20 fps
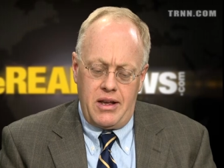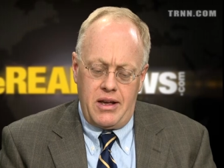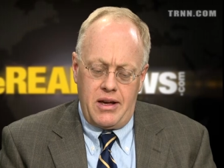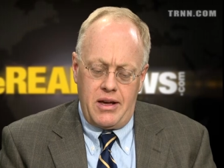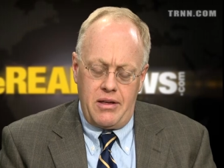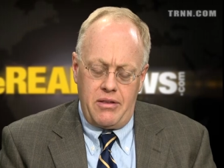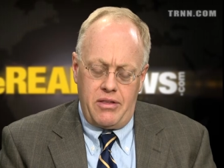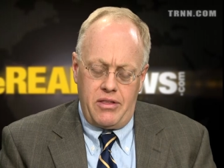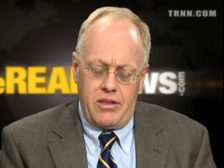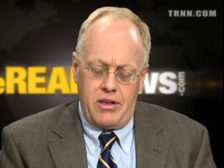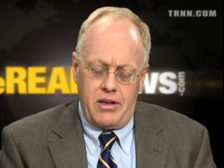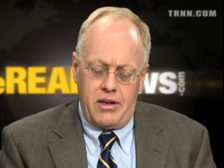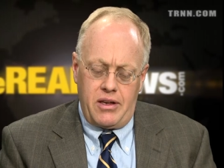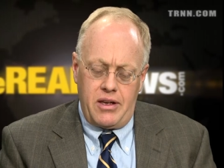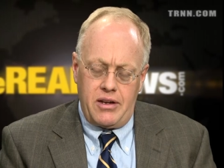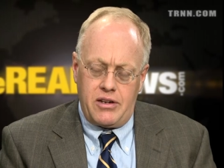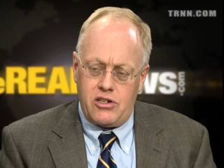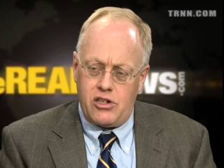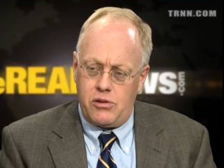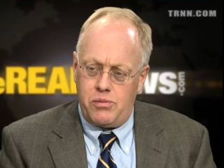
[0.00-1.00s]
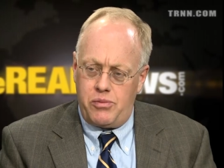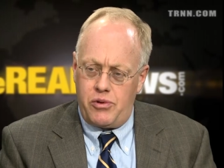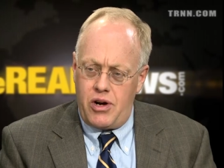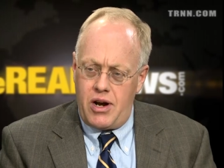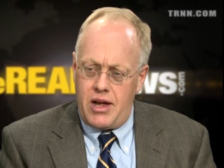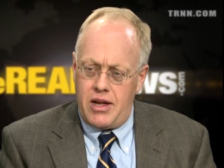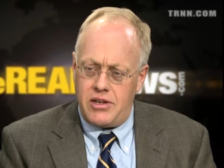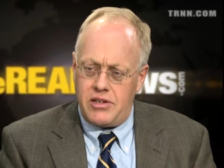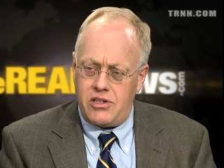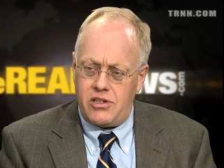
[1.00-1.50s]
I think,
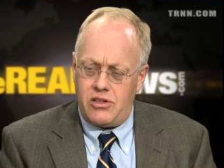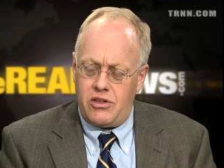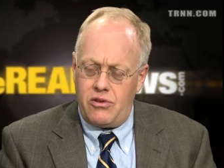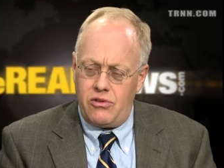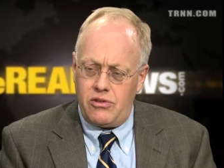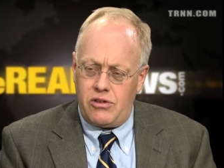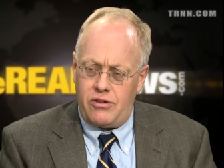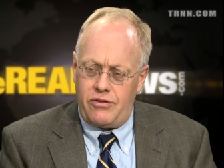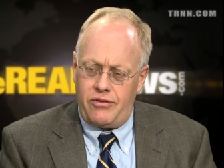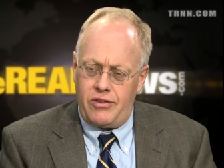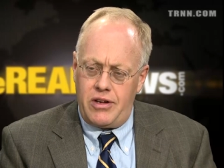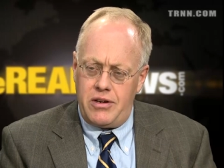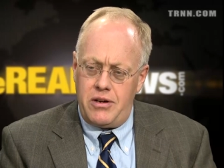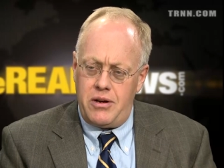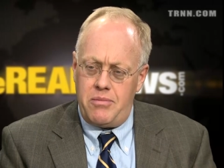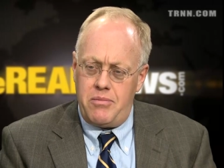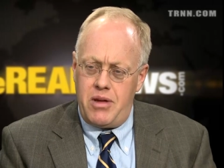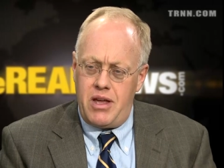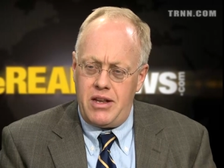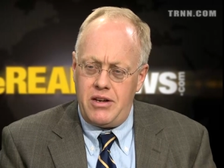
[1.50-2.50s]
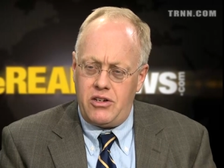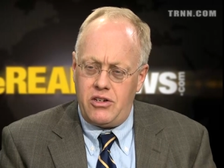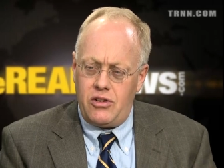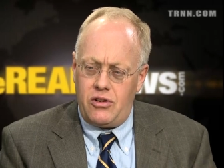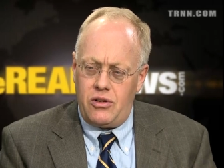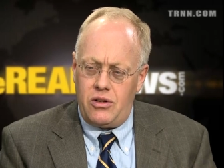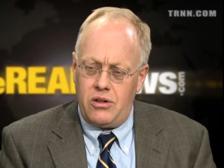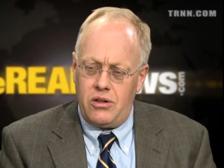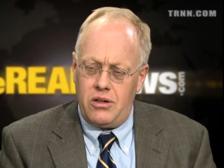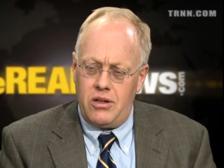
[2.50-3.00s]
express those
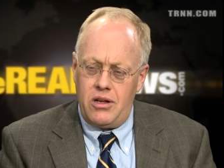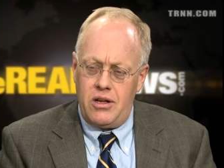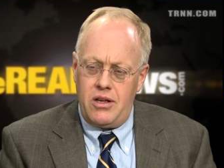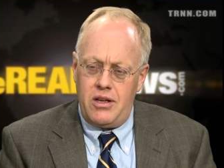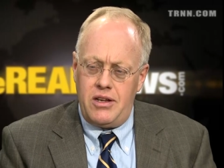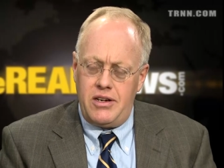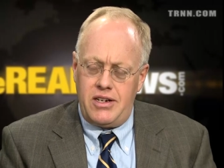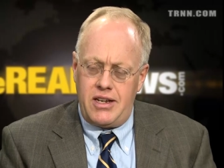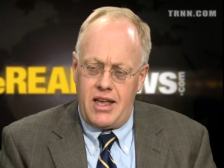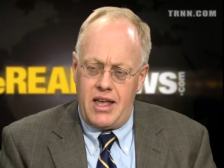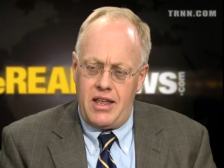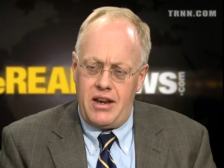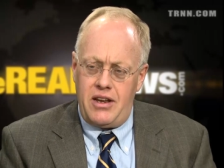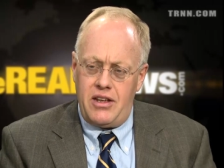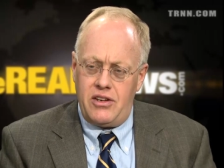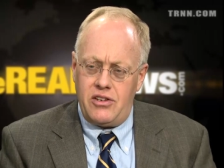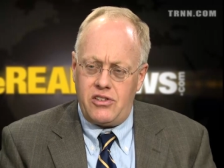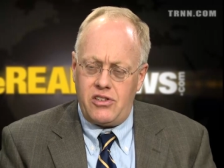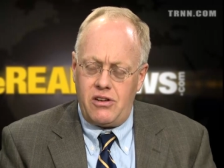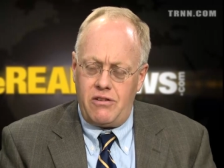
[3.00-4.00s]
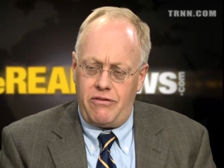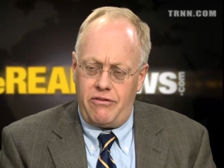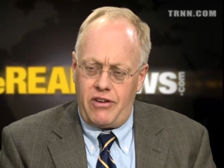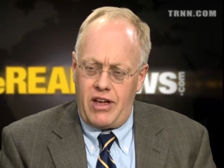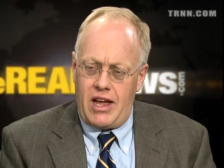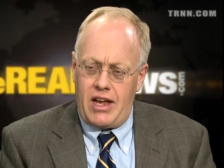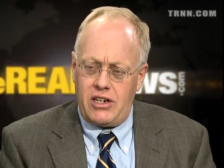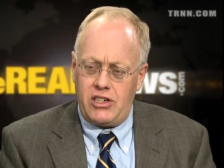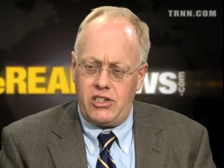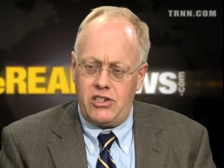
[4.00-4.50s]
fundamental tenets of
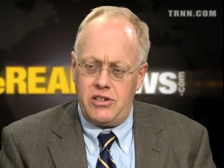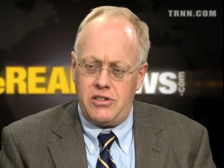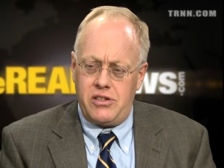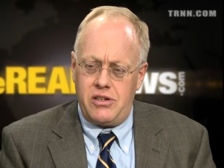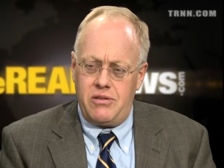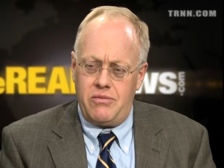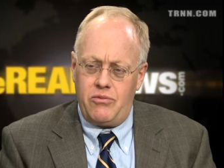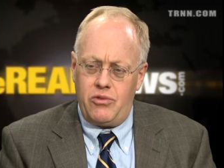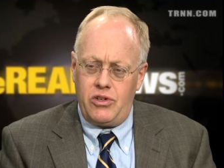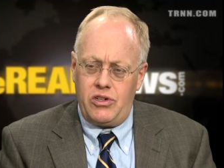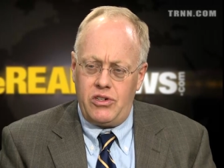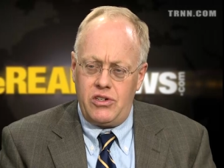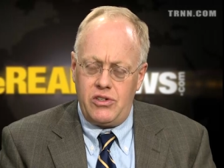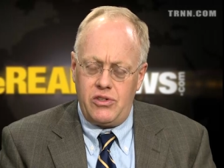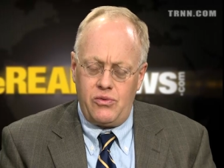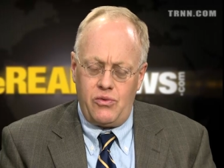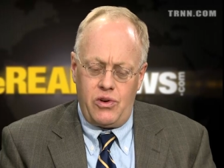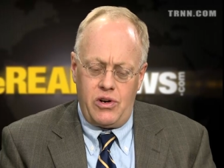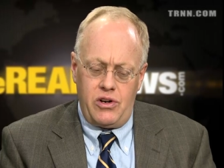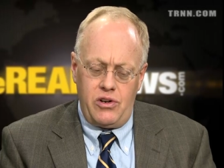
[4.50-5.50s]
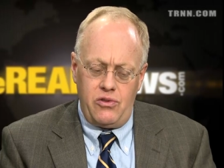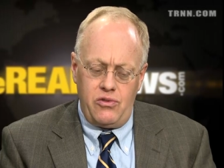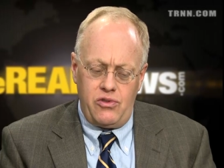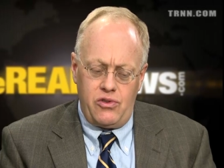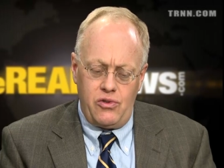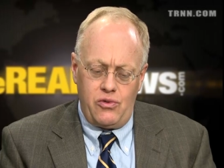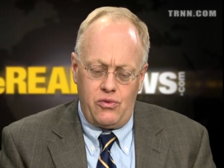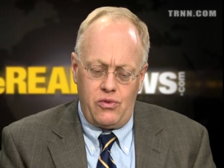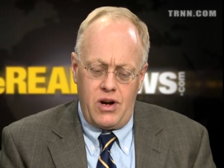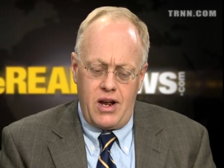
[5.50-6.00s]
fascism, which is where you
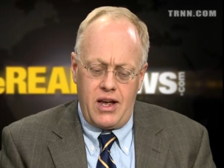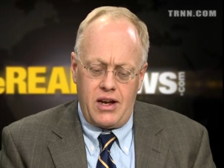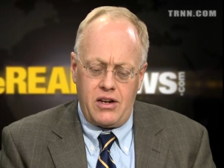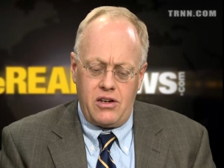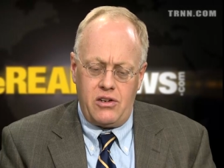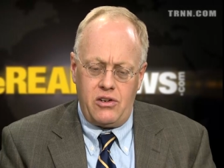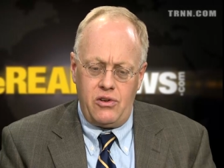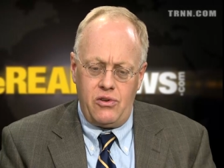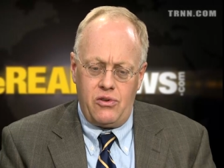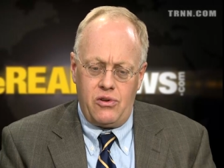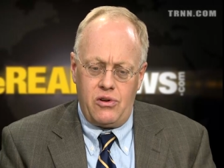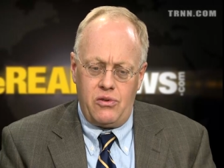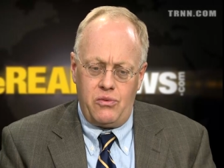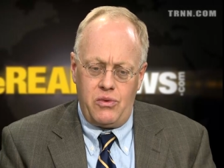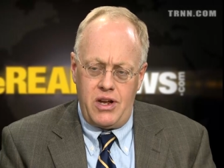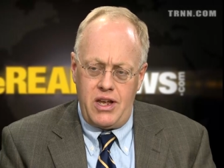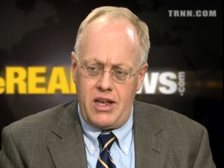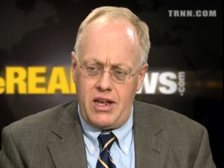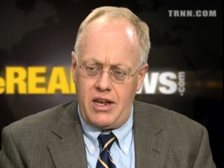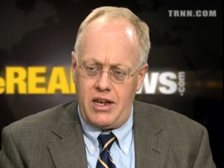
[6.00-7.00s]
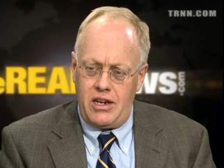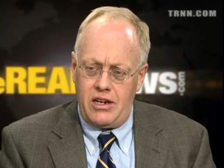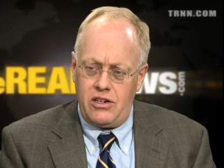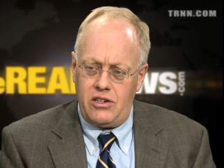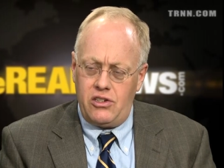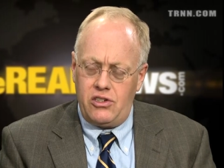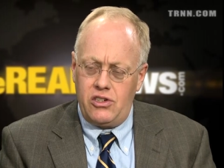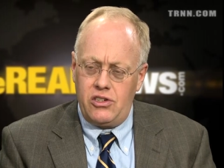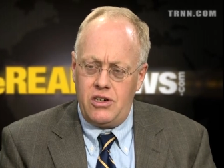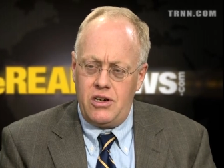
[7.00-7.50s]
direct your
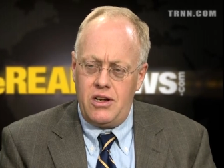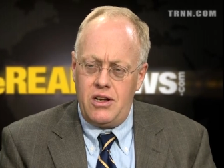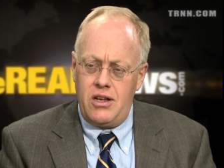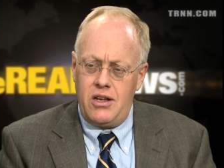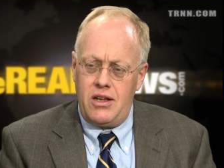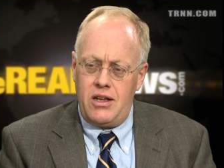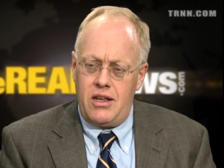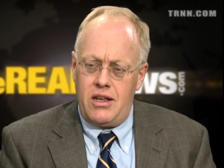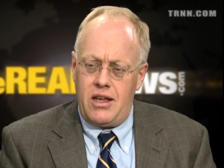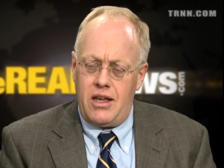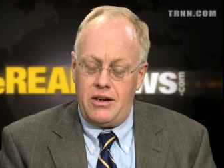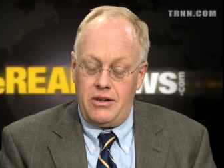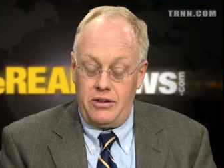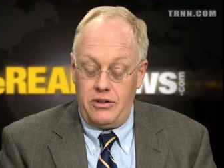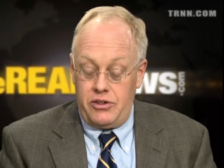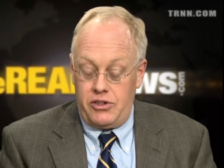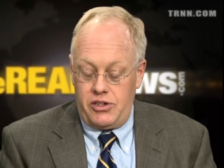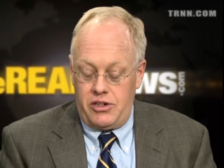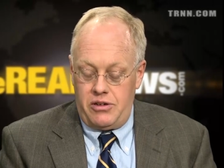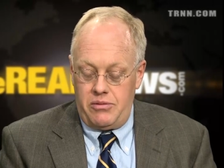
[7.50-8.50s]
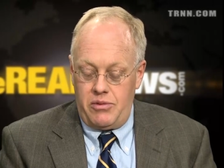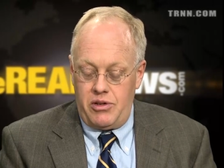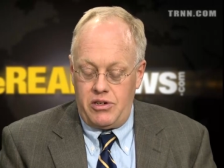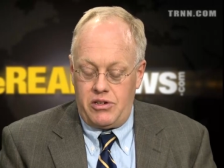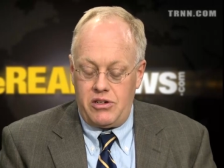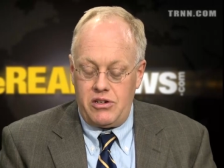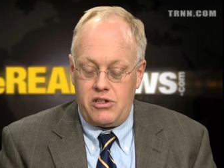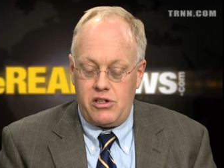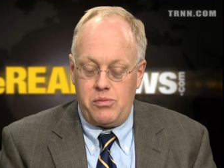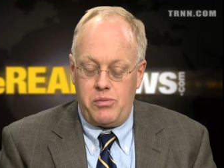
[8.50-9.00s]
rage and legitimate
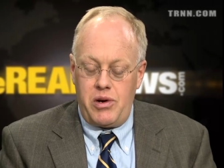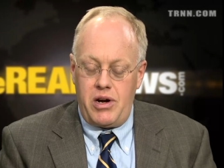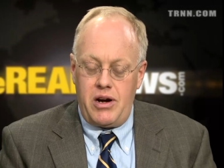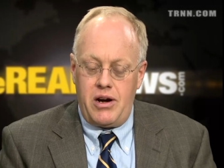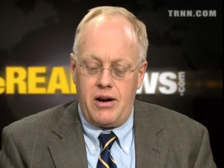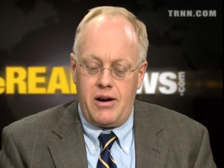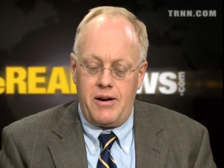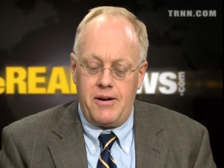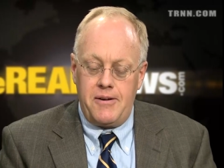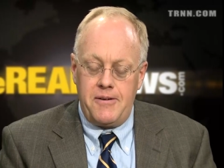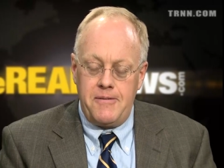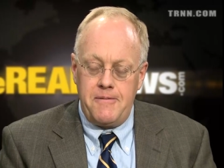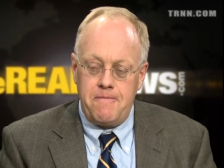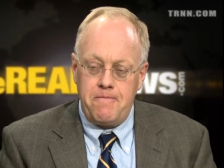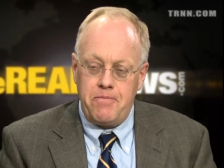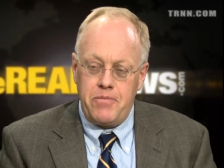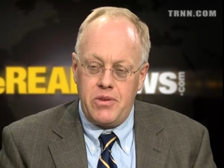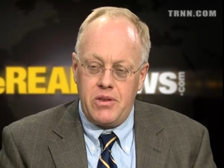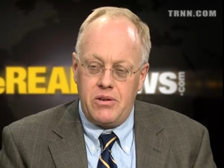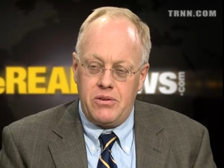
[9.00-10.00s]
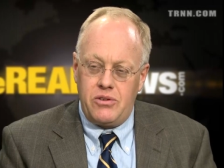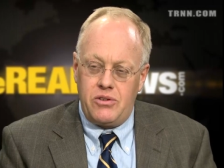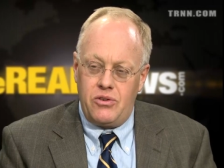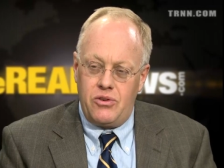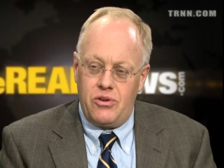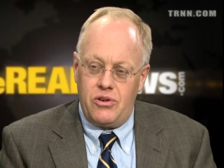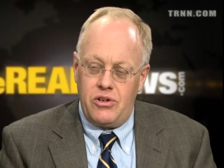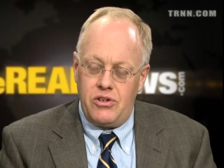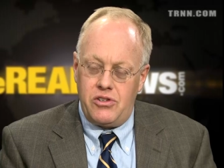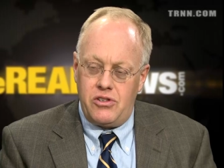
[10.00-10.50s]
despair
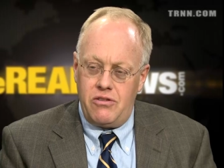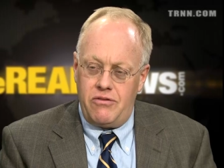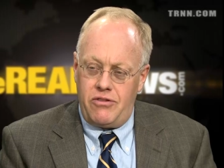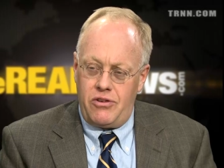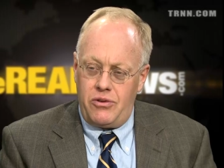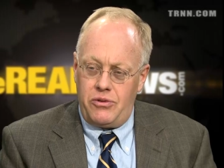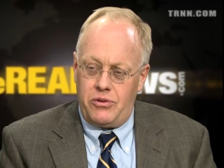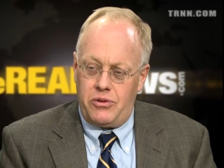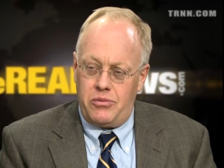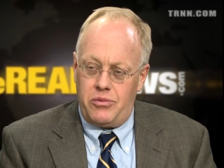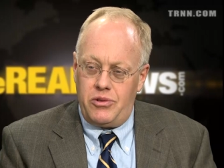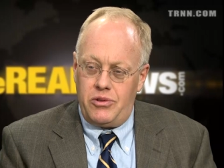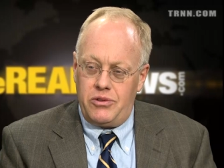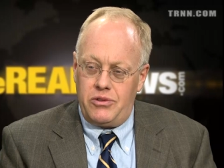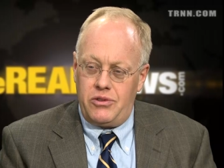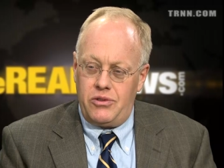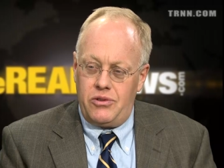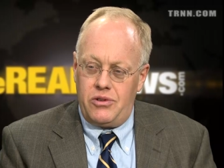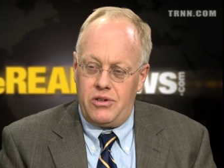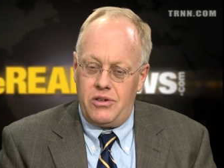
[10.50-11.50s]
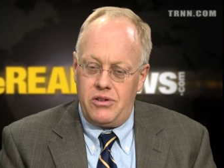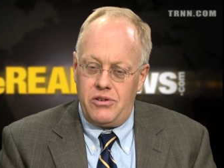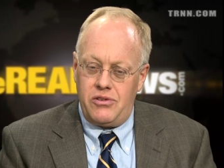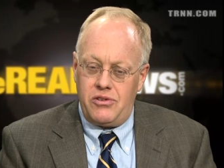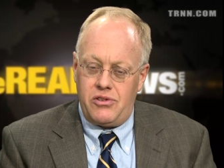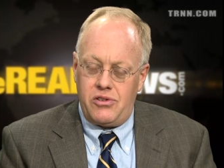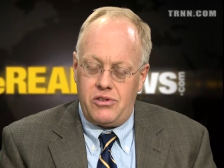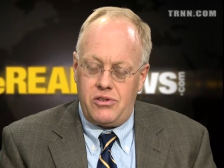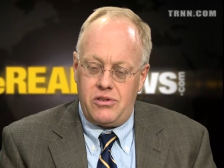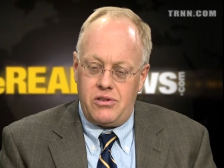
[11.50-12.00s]
towards the vulnerable,
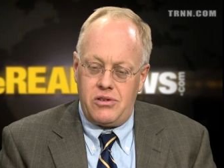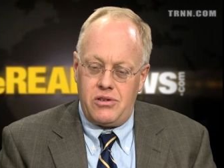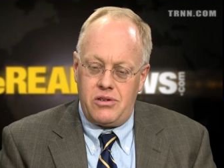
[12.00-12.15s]
towards